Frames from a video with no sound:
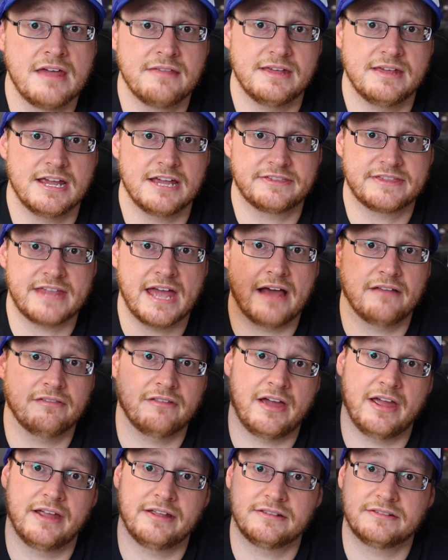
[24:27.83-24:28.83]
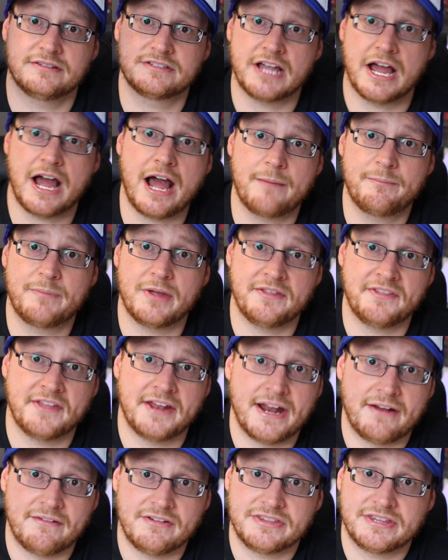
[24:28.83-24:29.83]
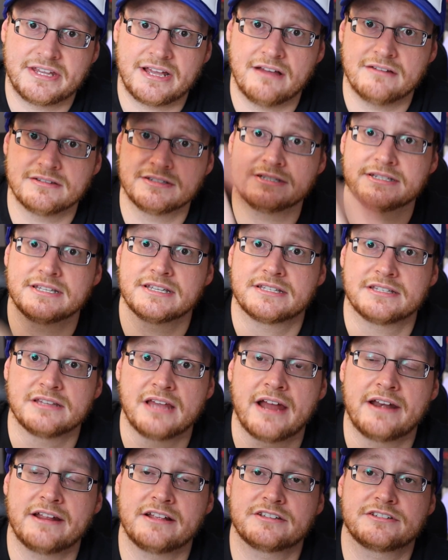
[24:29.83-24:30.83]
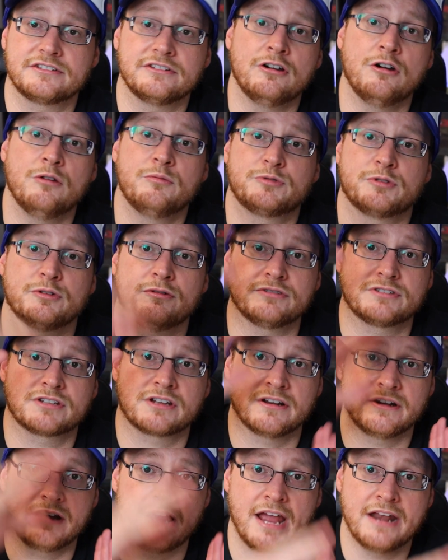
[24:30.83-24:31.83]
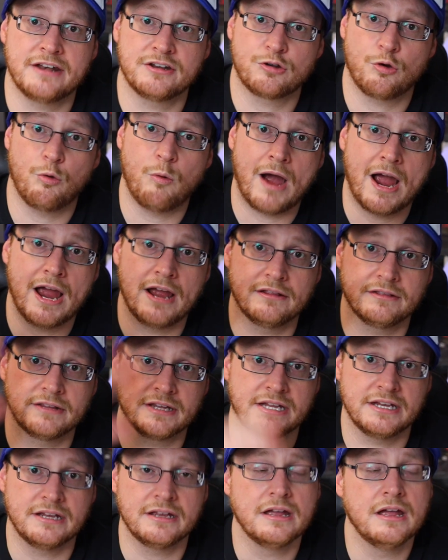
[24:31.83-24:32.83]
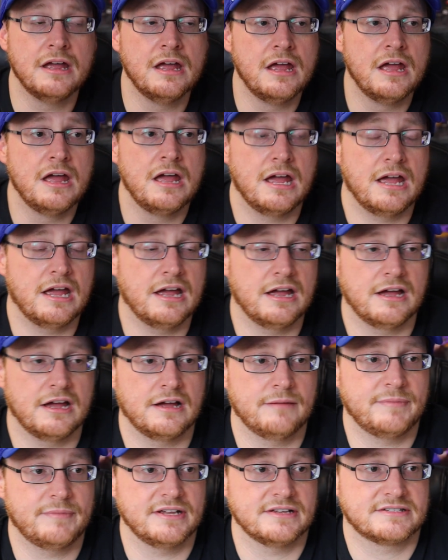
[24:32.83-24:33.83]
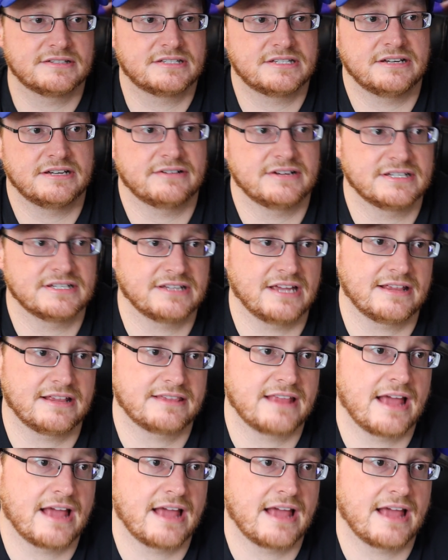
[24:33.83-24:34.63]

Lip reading: They hit that like top, and then everything else is a sliding slope, so it's gonna end quietly. Be a series like